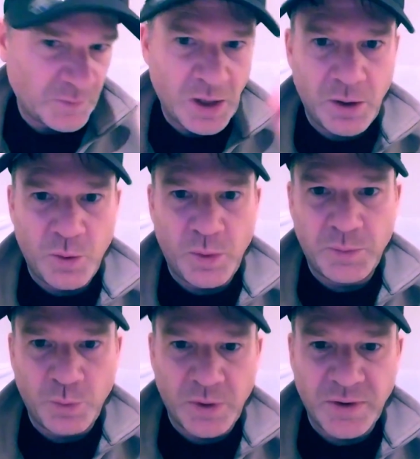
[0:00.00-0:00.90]
Oh, one
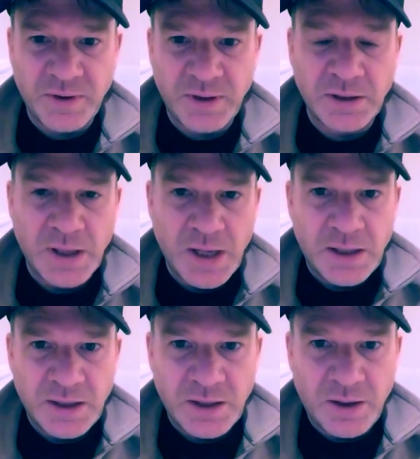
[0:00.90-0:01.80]
more thing.
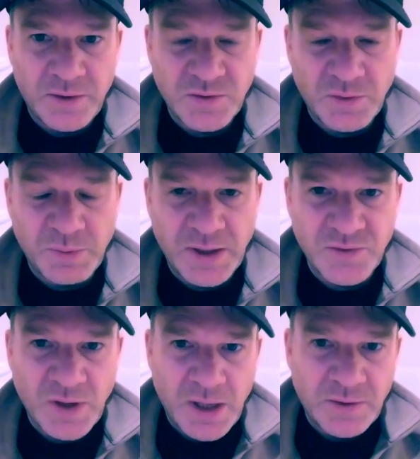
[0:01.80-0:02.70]
It also
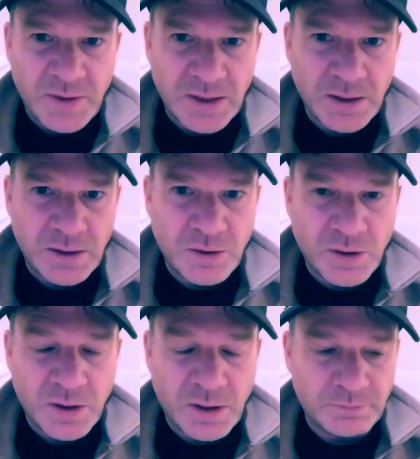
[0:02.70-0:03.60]
means that
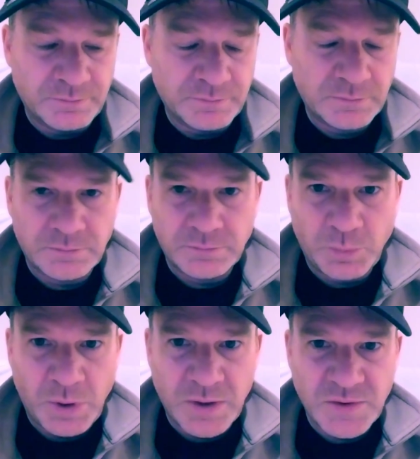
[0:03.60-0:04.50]
your
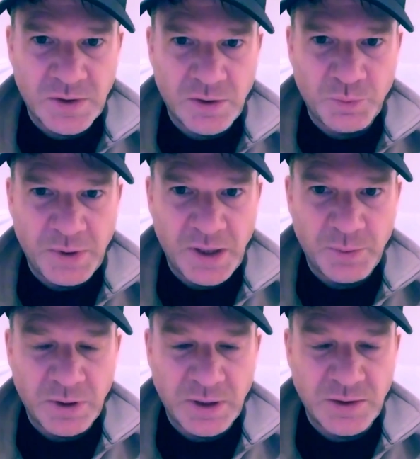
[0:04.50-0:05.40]
personal
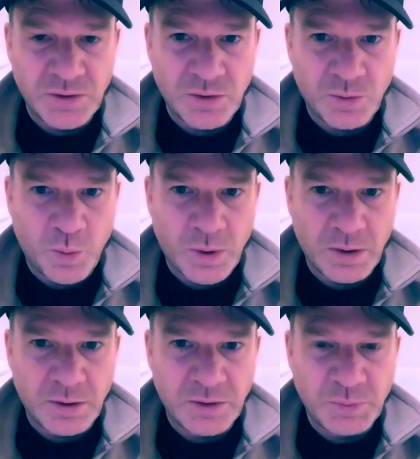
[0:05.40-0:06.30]
people in your
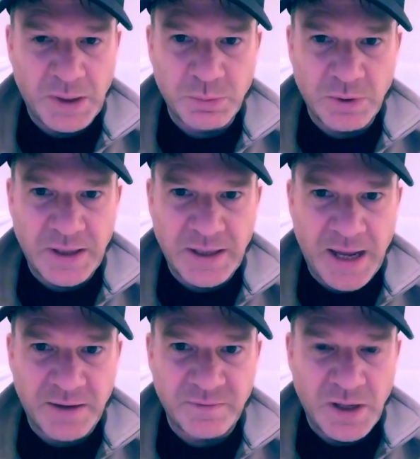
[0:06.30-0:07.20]
world, people that
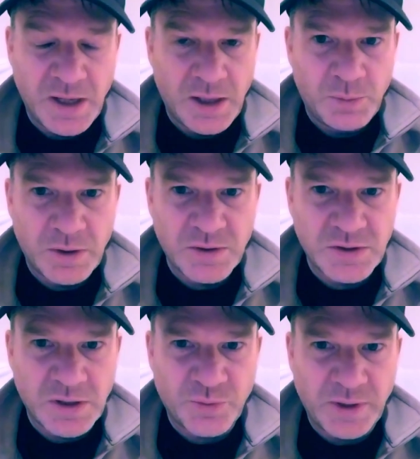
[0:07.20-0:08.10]
have
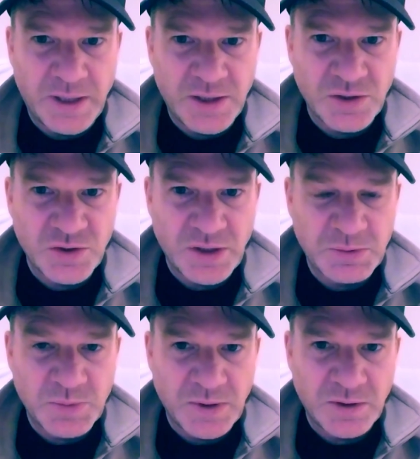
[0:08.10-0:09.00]
personal
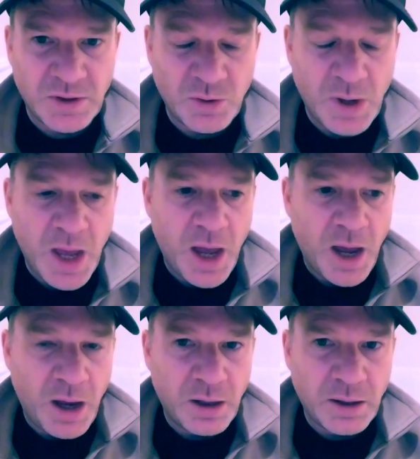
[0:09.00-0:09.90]
relationships with you,
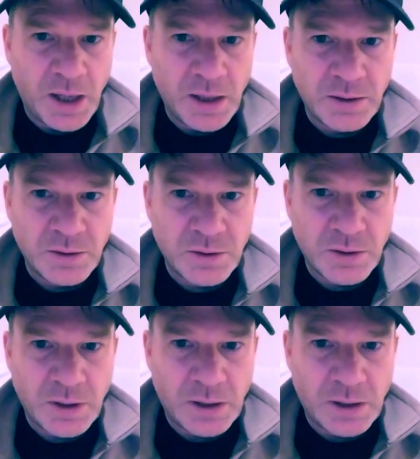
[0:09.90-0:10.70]
are under